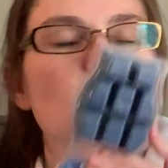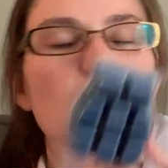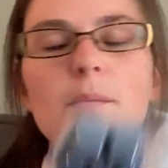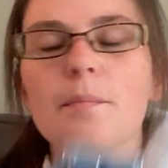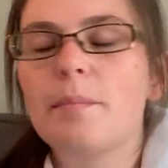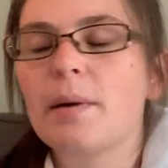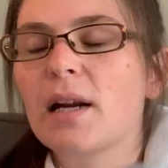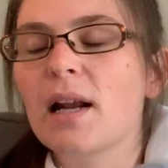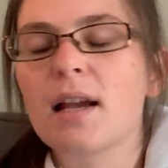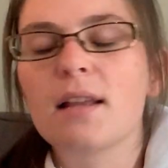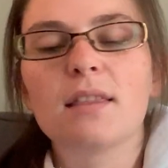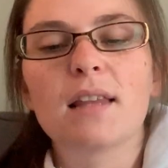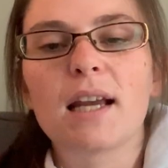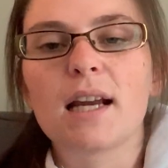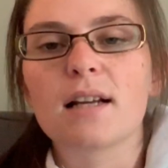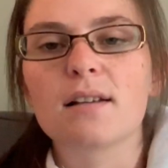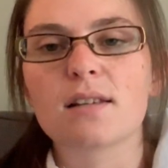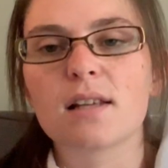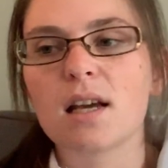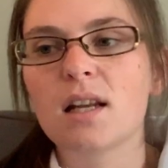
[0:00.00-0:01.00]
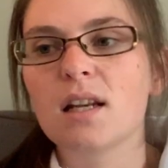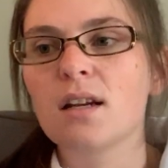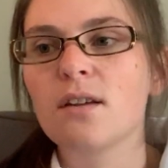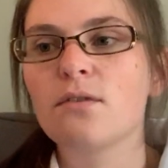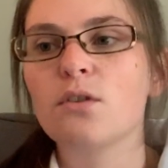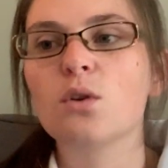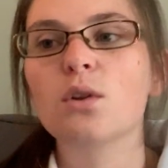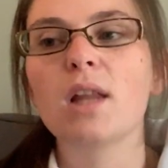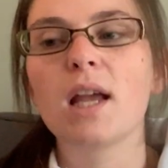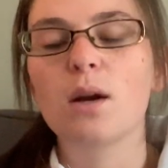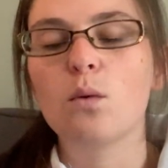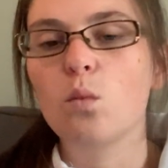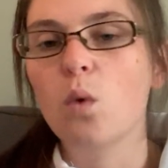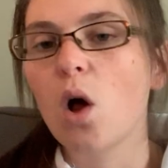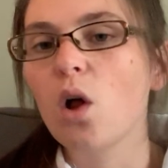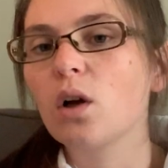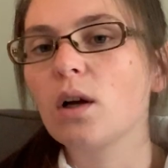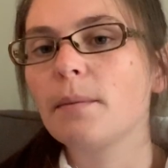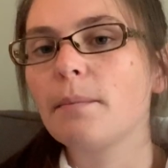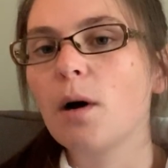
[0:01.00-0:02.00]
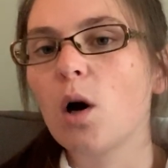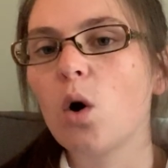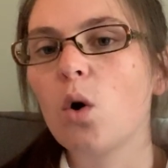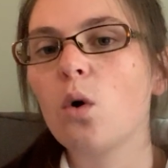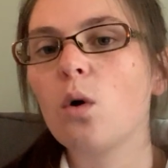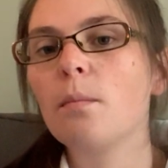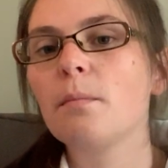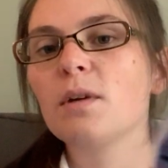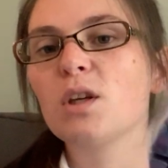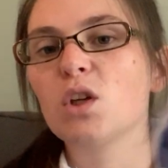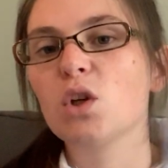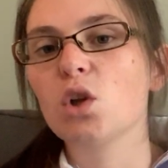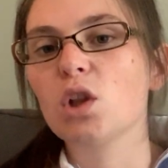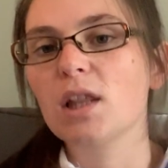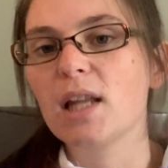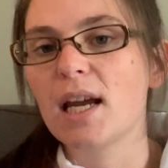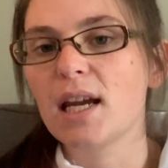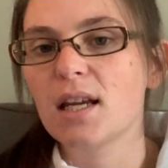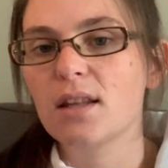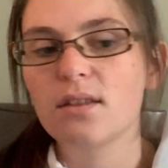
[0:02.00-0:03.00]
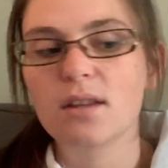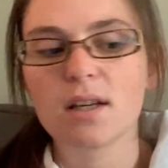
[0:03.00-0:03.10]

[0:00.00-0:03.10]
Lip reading: But like I said, if you like Welcome Home, you'll like